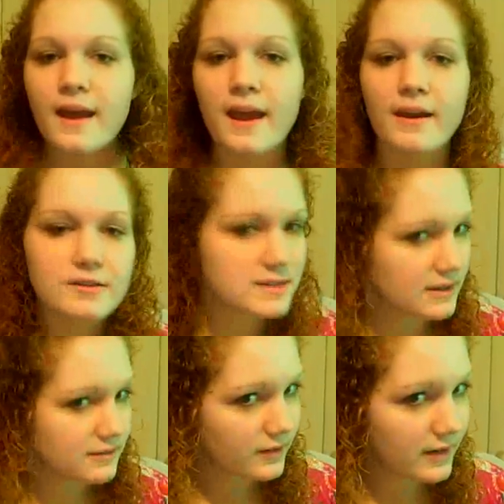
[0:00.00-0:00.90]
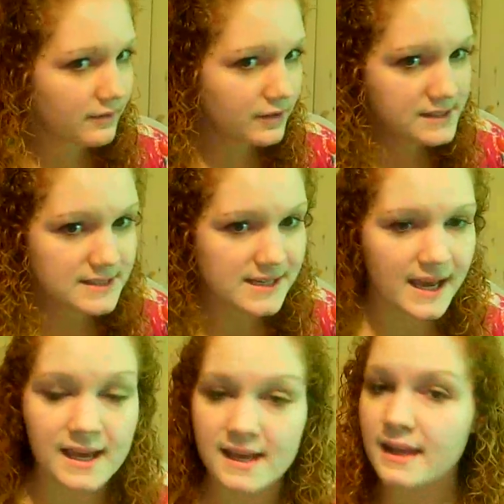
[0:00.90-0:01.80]
hair routine for every
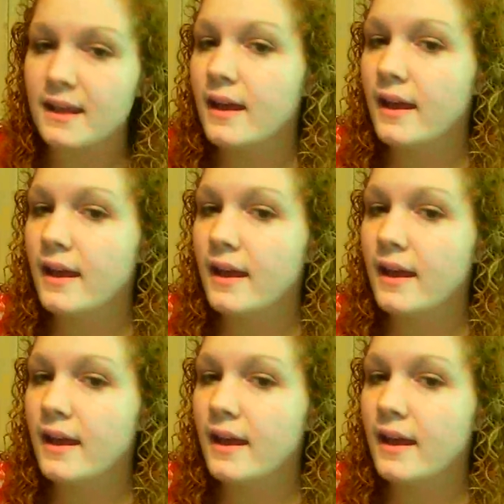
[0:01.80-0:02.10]
day.